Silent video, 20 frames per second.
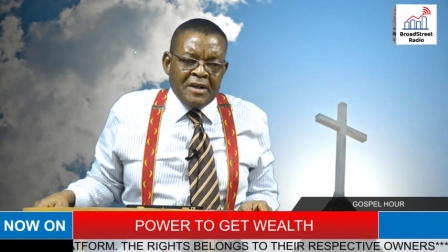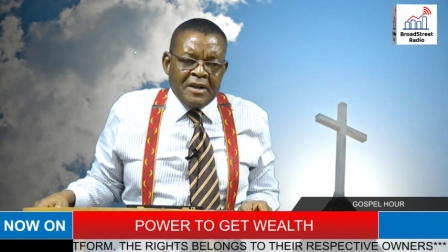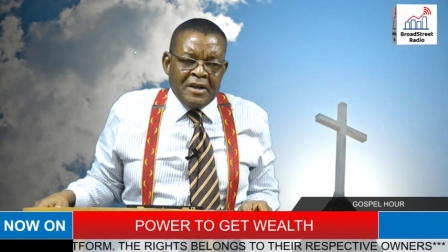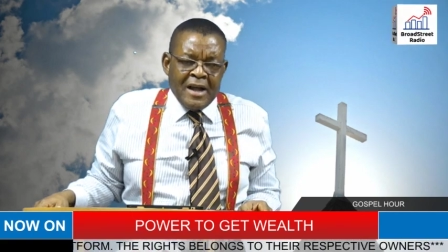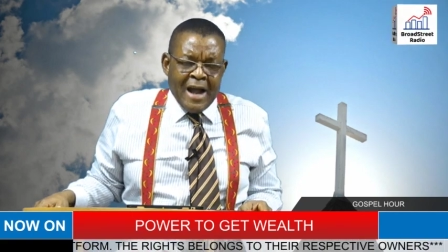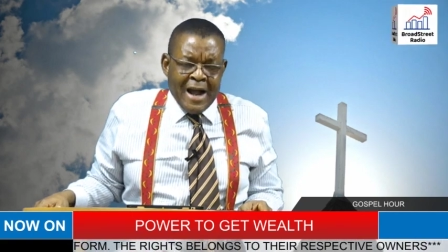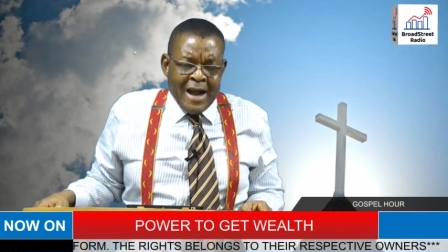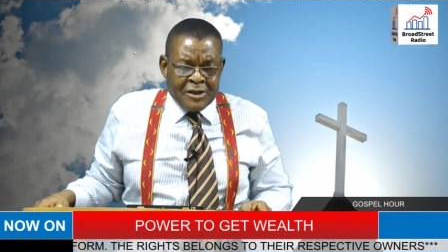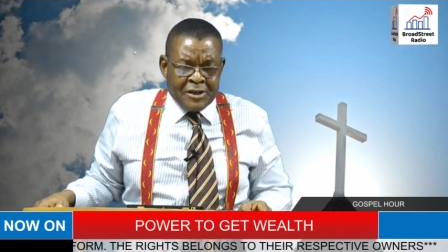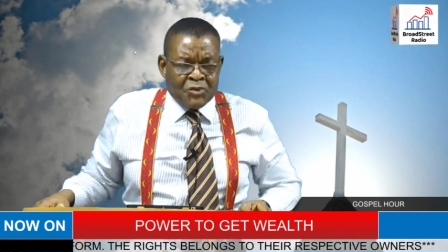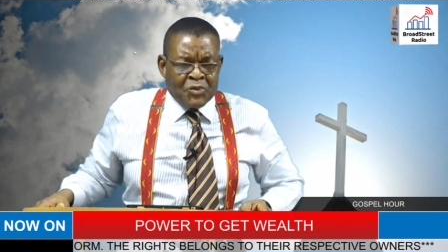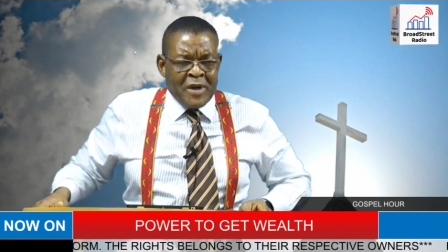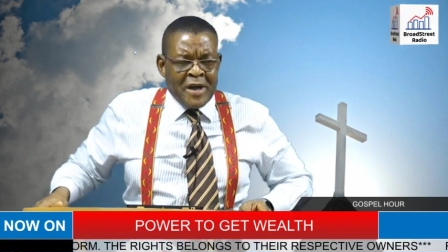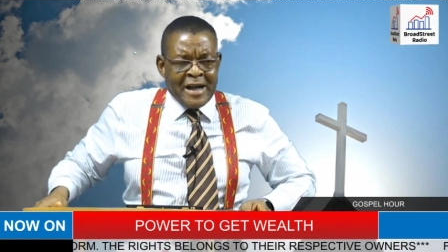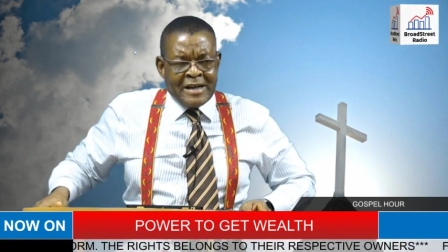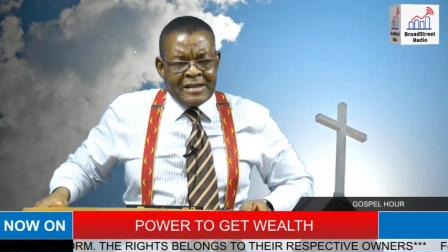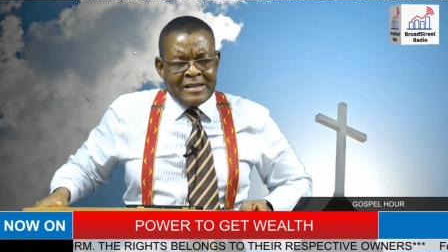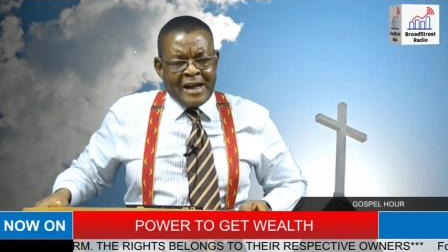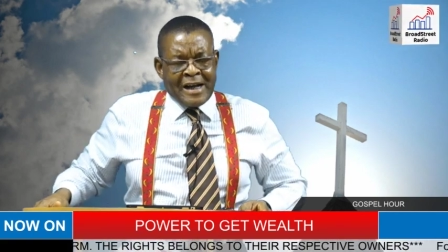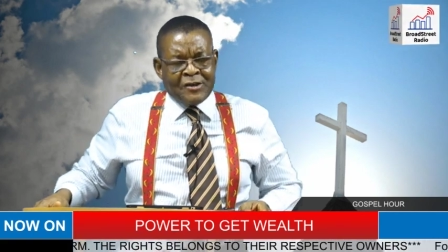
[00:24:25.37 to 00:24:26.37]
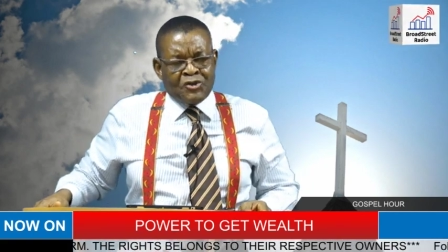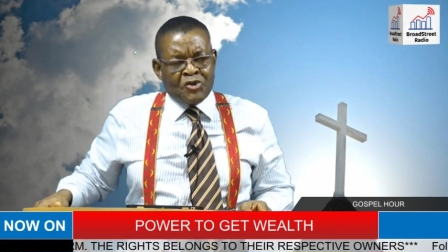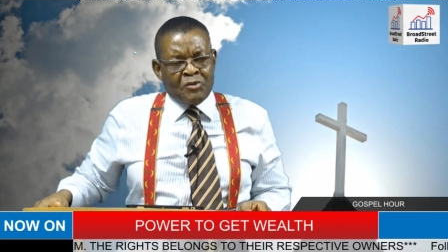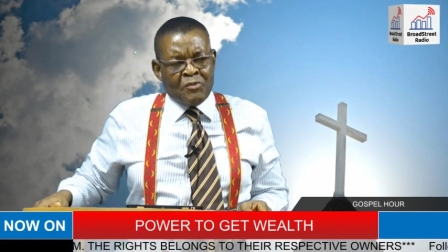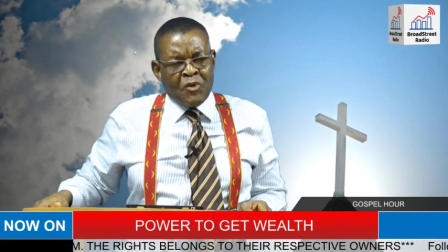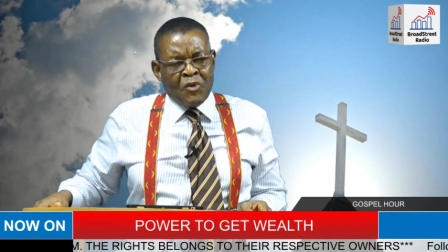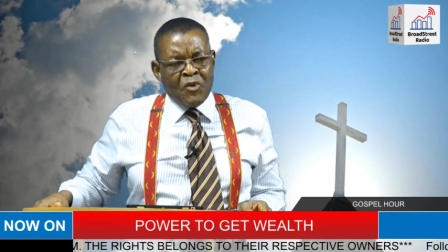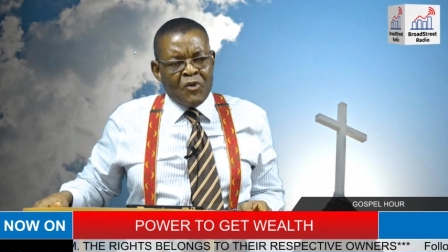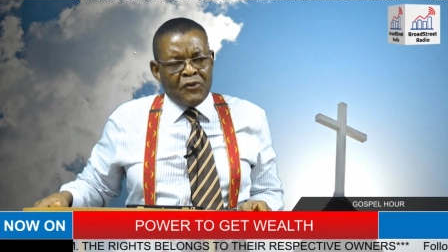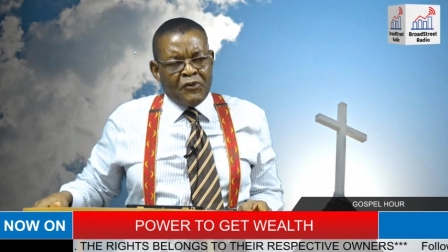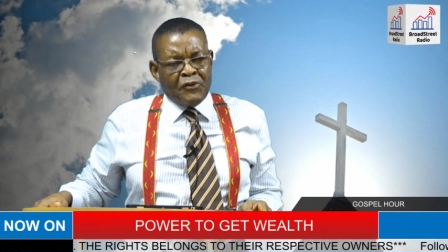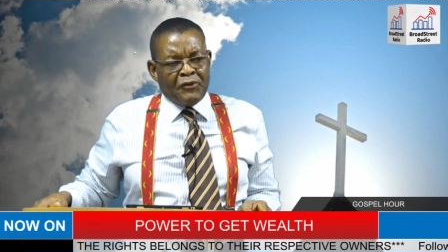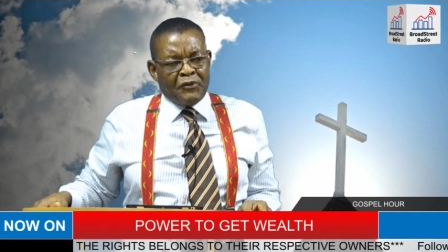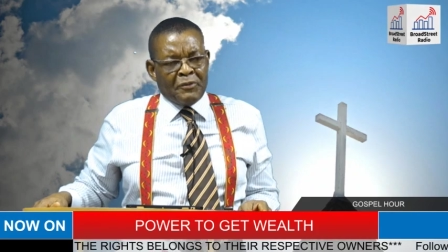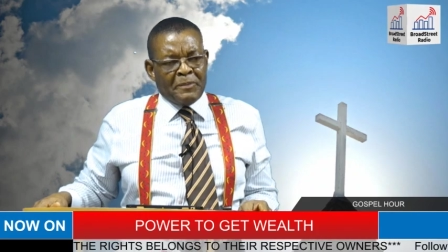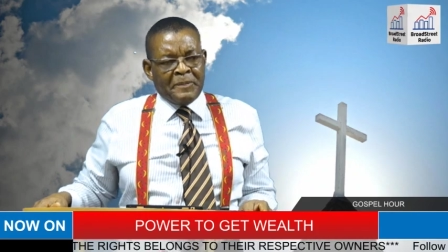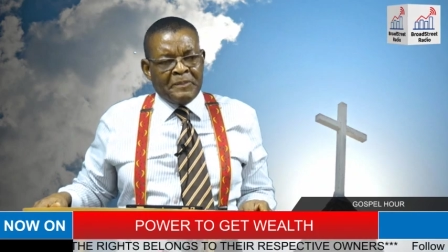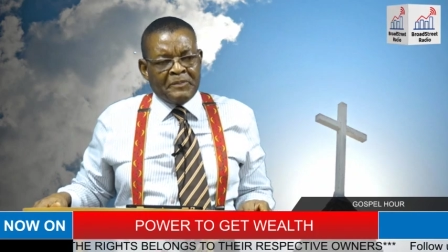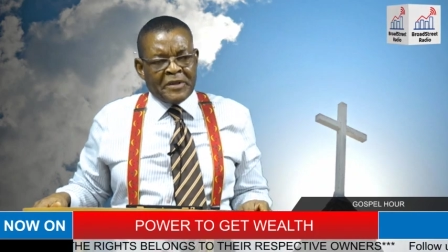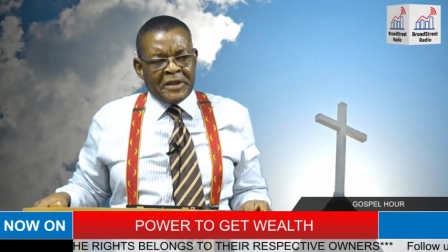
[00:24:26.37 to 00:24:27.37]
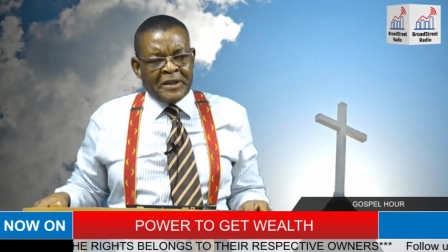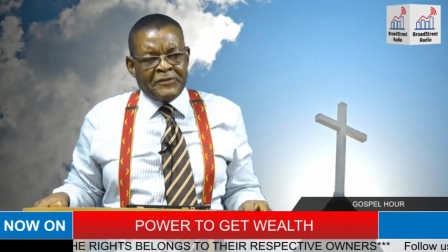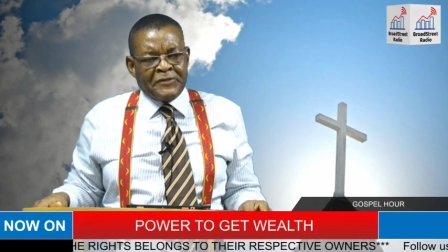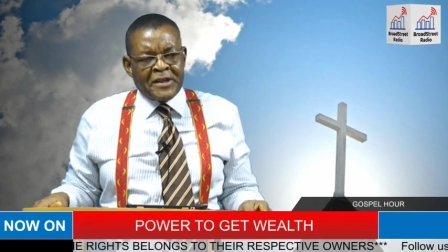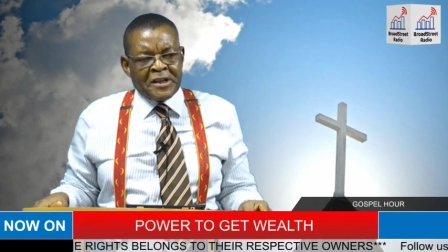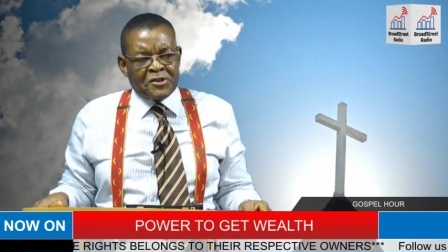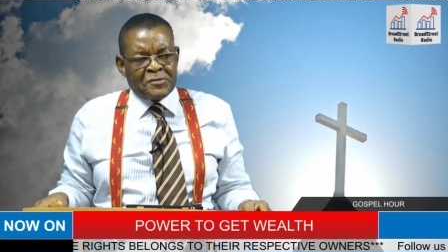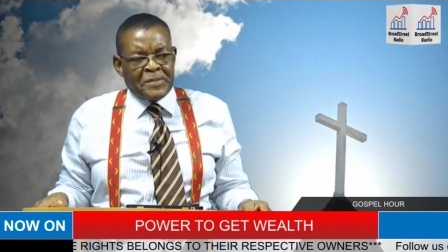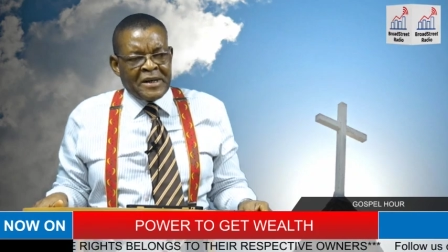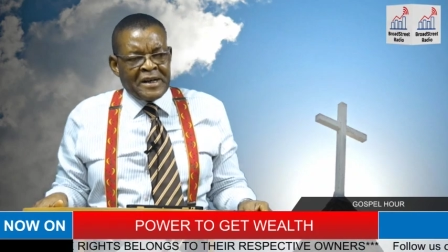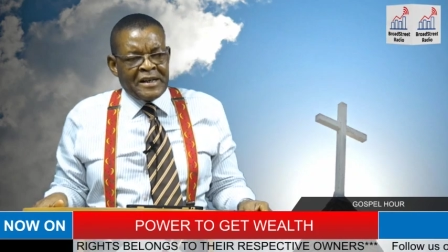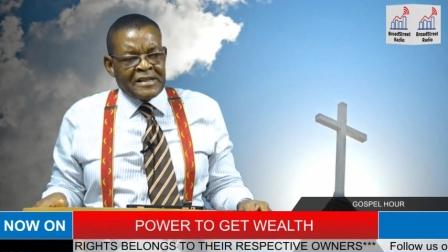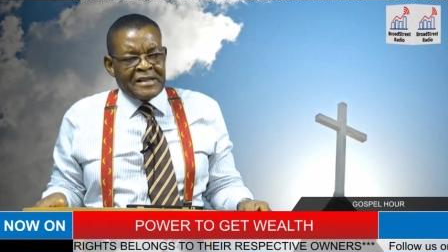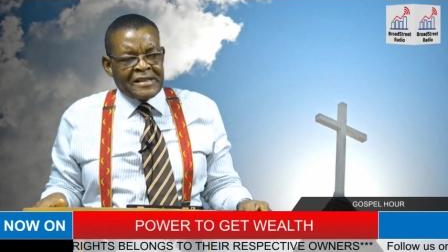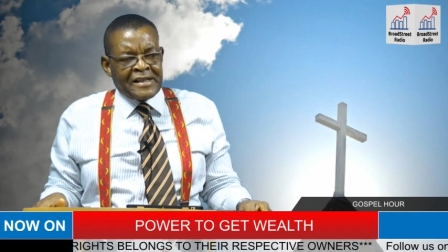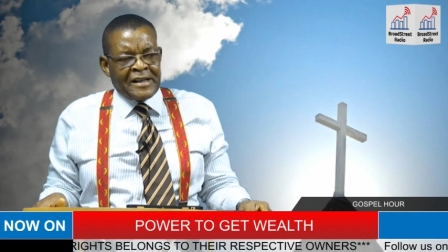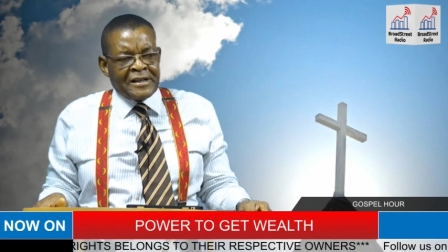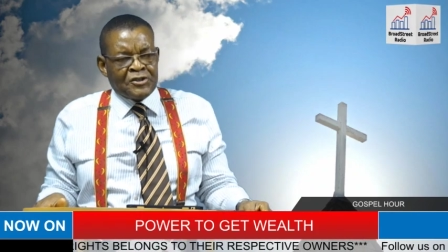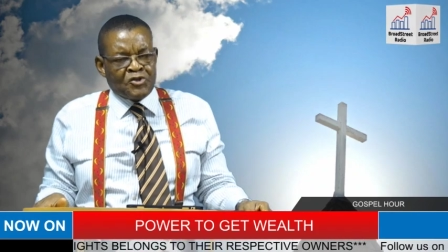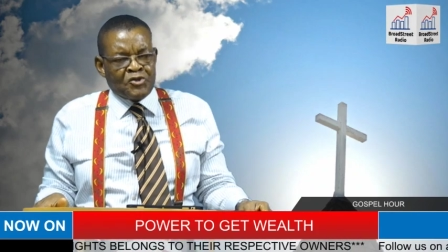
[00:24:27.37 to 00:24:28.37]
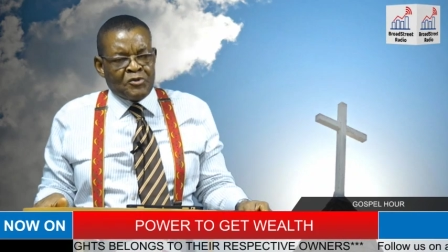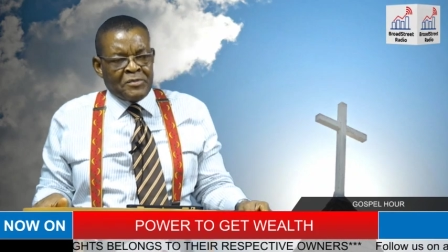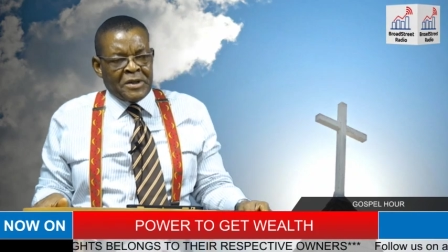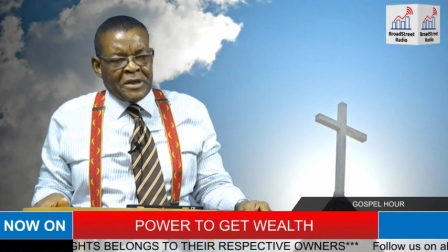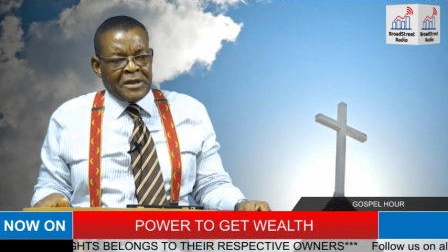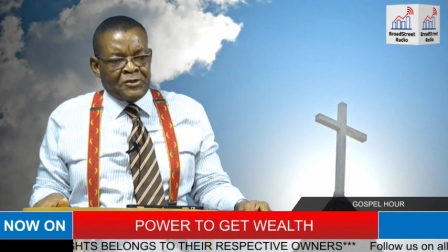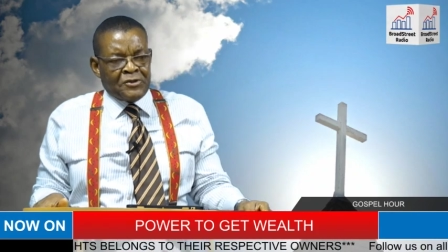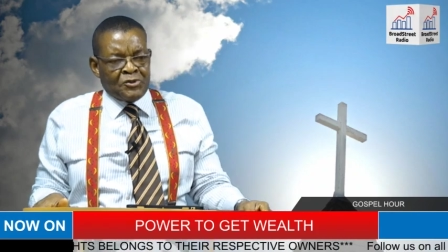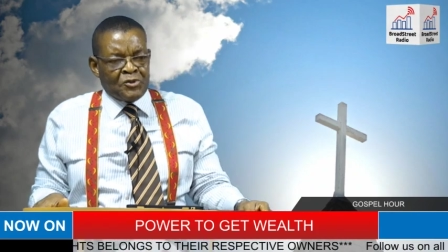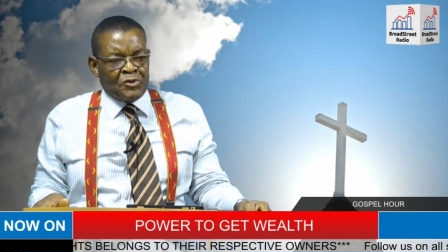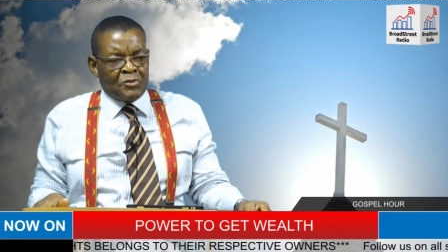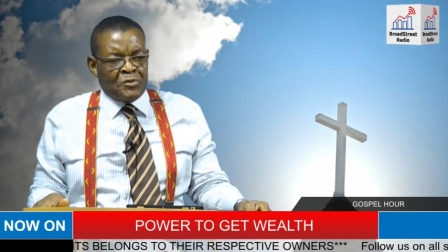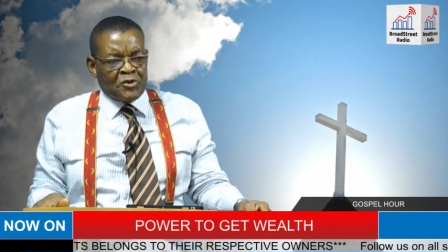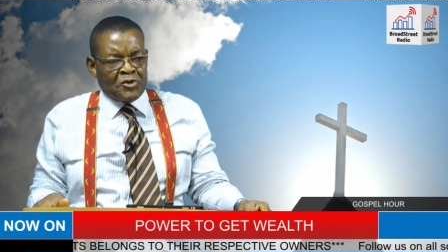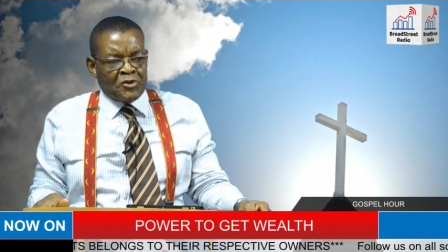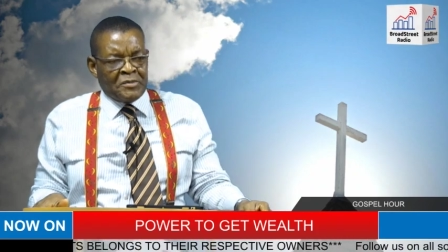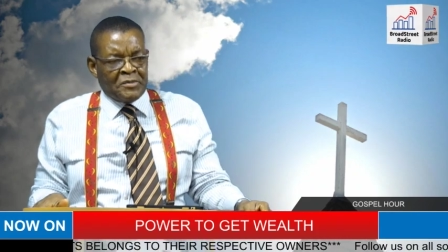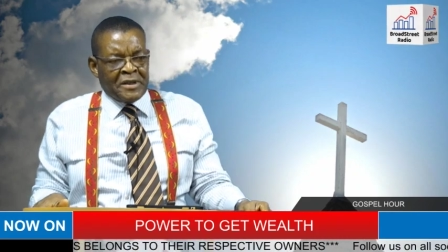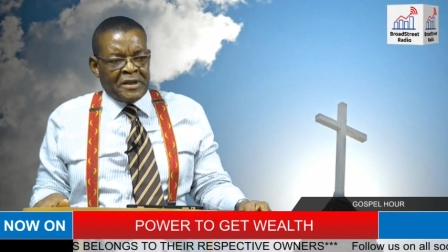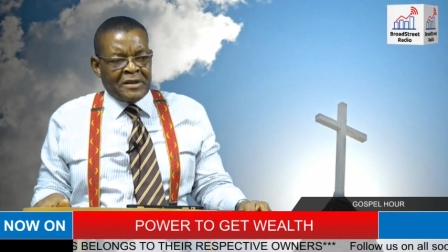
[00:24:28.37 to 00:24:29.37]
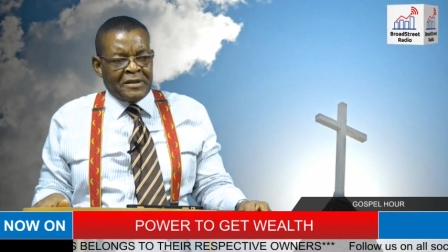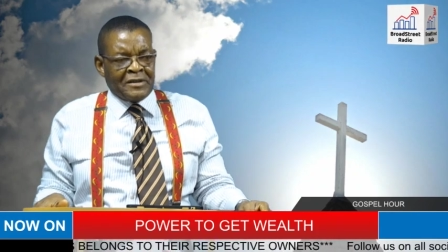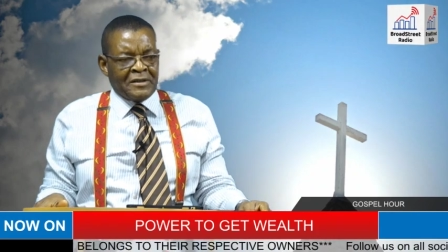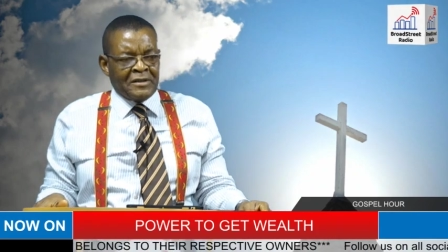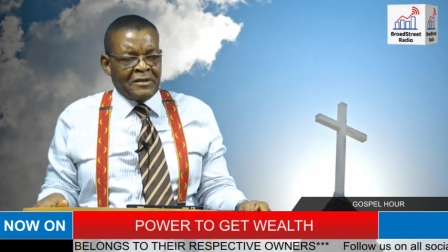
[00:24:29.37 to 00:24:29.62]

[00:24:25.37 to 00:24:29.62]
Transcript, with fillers: As we enter to move, if the Spirit says to me, to, to me,